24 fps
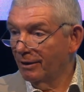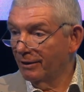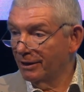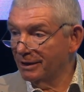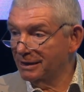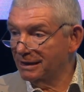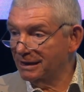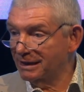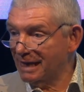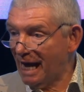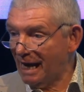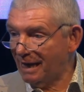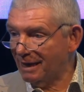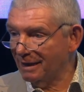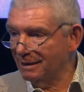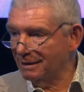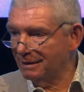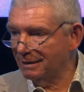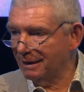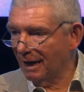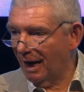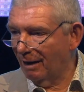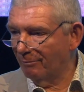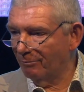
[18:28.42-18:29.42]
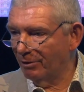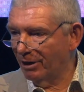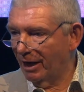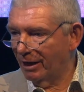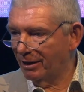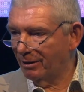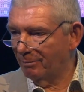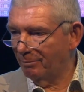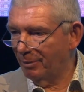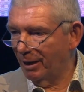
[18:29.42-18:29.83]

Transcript: The second time we had a